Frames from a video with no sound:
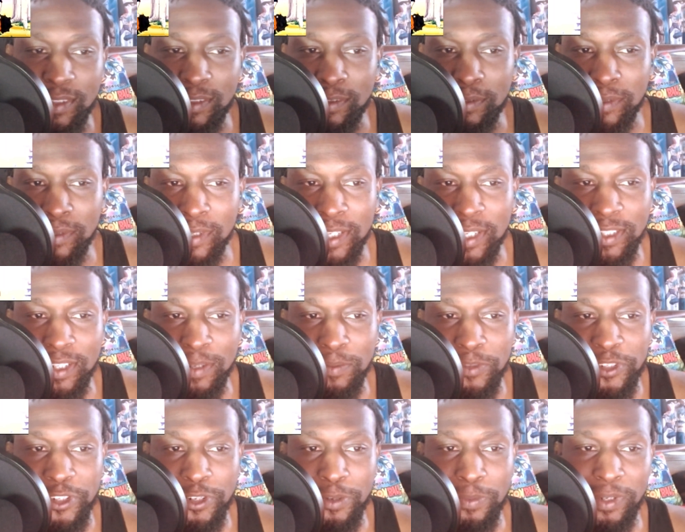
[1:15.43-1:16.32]
We got some
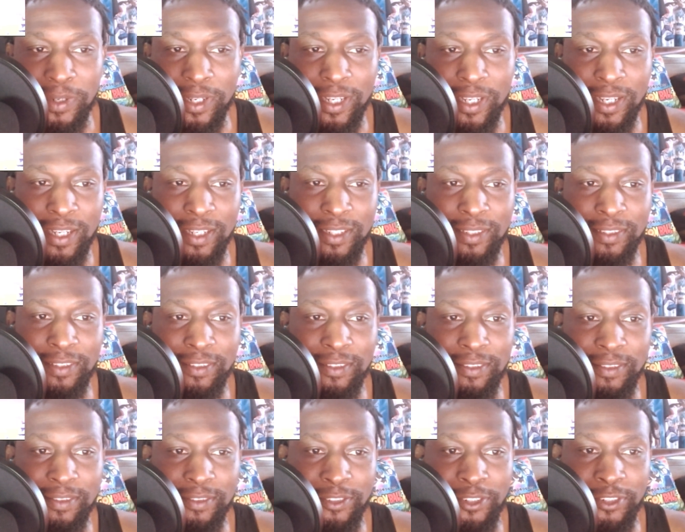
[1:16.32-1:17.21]
German guys.
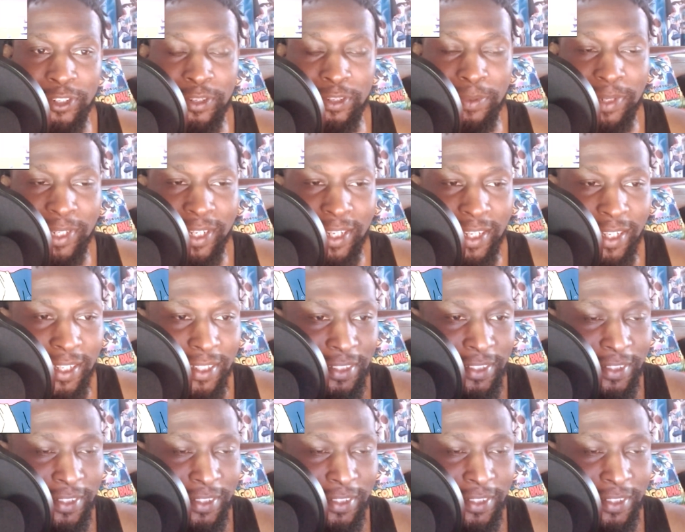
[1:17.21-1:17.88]
German guys.